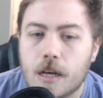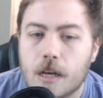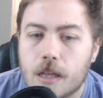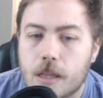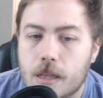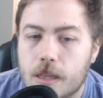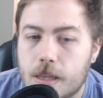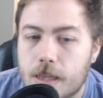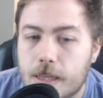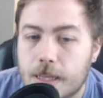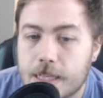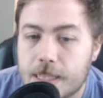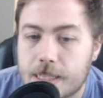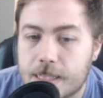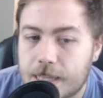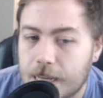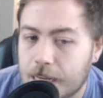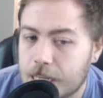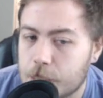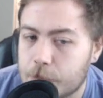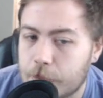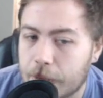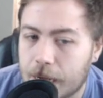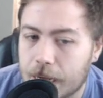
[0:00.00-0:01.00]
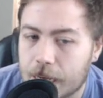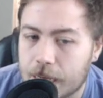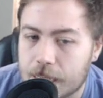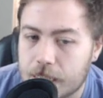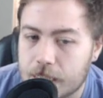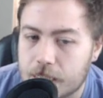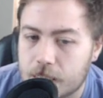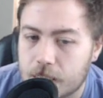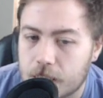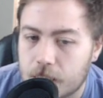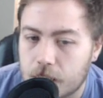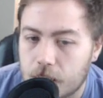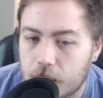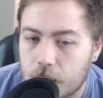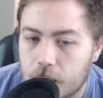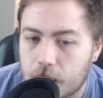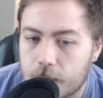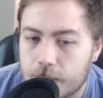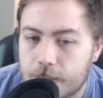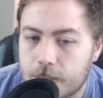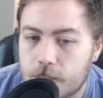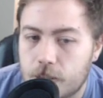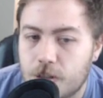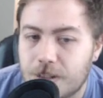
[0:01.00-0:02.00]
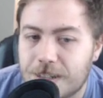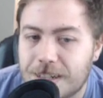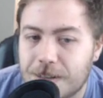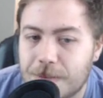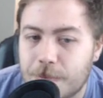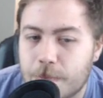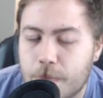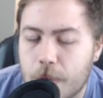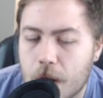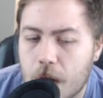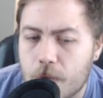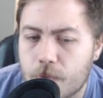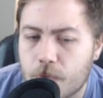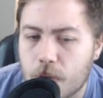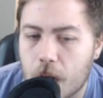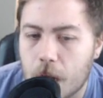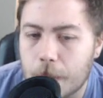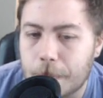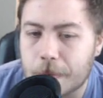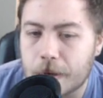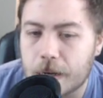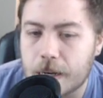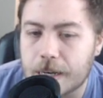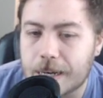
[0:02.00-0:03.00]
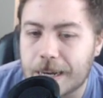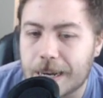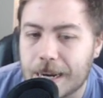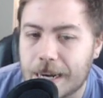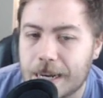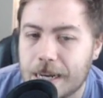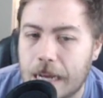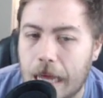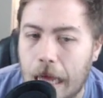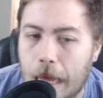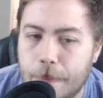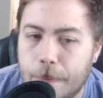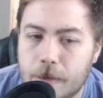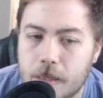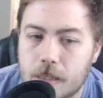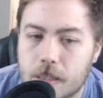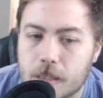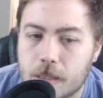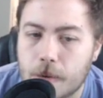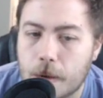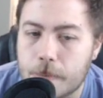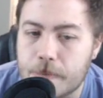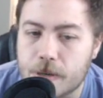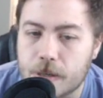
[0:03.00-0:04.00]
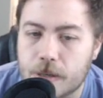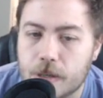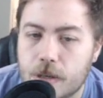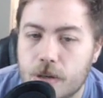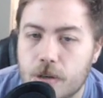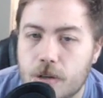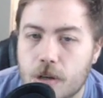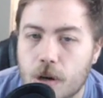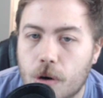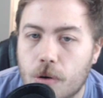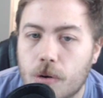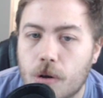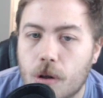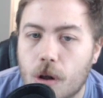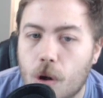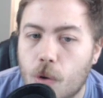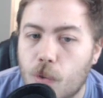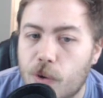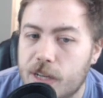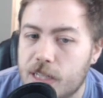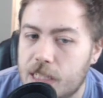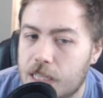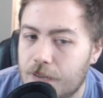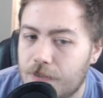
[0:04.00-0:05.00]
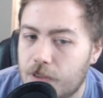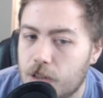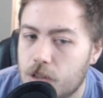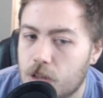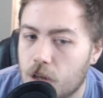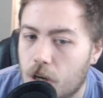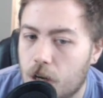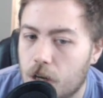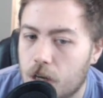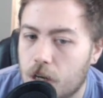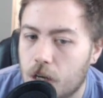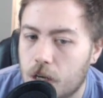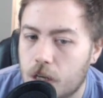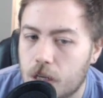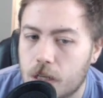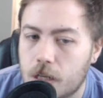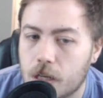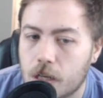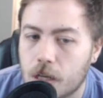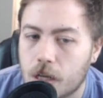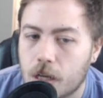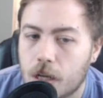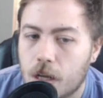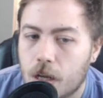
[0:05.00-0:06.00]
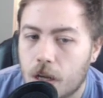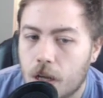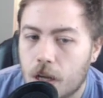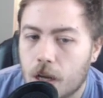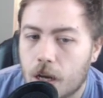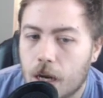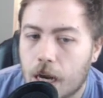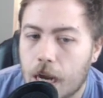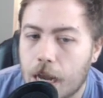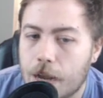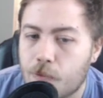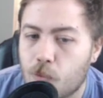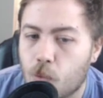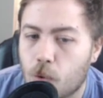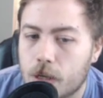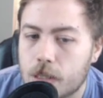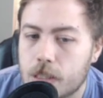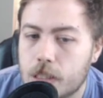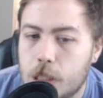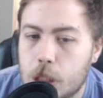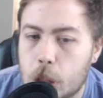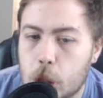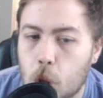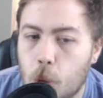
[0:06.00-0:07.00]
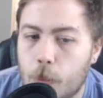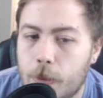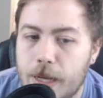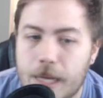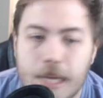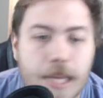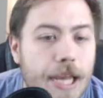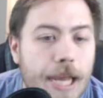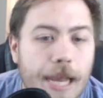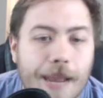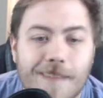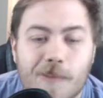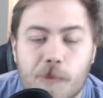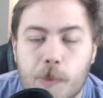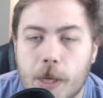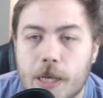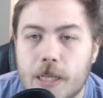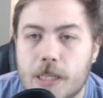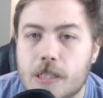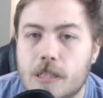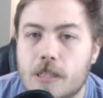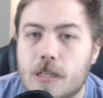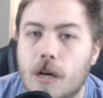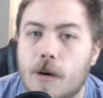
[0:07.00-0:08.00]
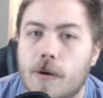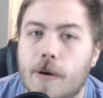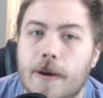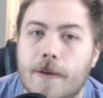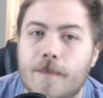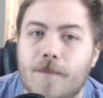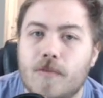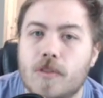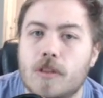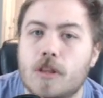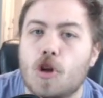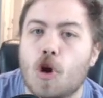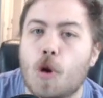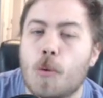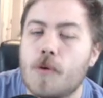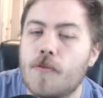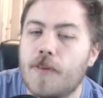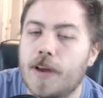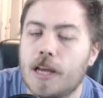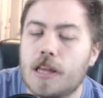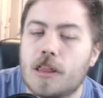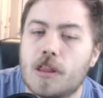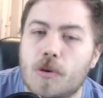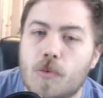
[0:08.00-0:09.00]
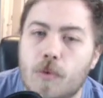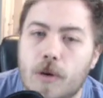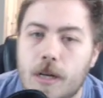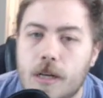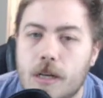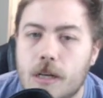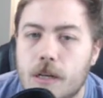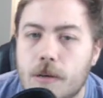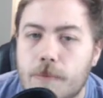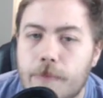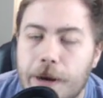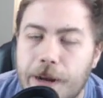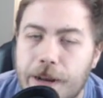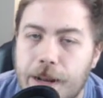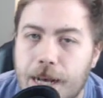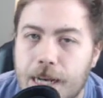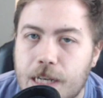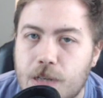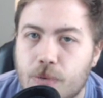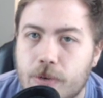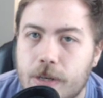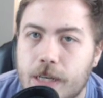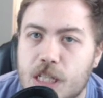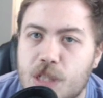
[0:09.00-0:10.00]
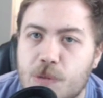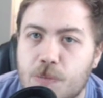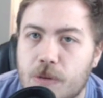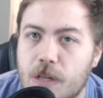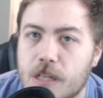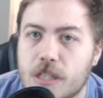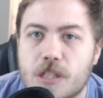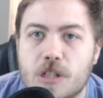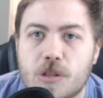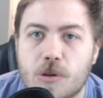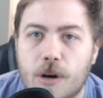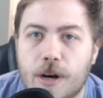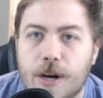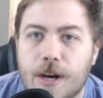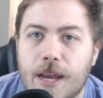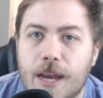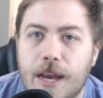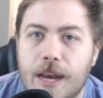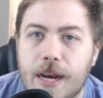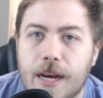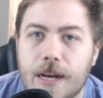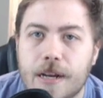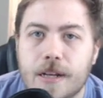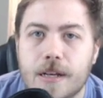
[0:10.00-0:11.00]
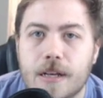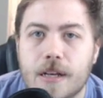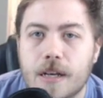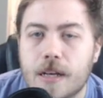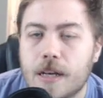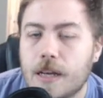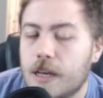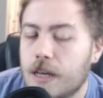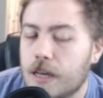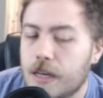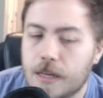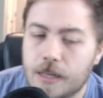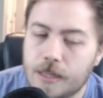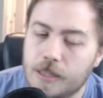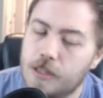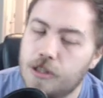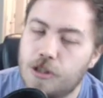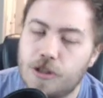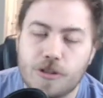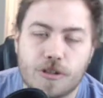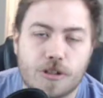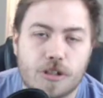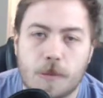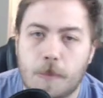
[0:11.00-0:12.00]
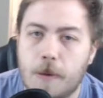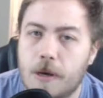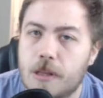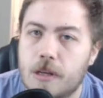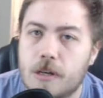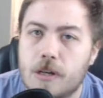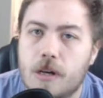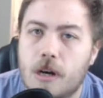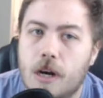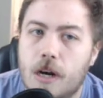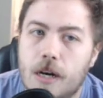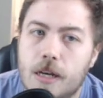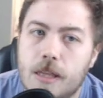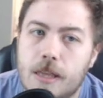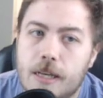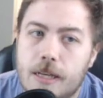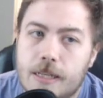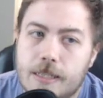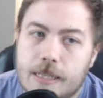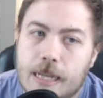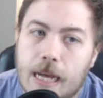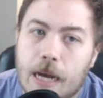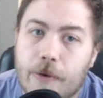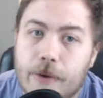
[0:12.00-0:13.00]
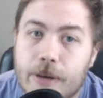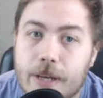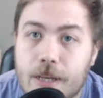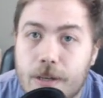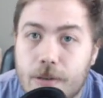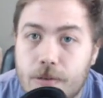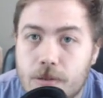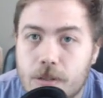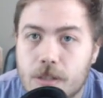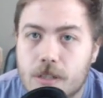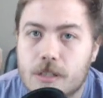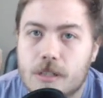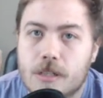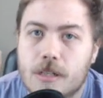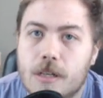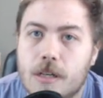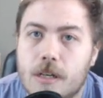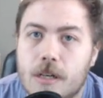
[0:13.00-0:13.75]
this text box. You can buff up arcane damage. Remember, you don't always have to draw a card. I've won so many games by just going Tome of Aetherwind. My next one gets +2 arcane into some other card that is now huge.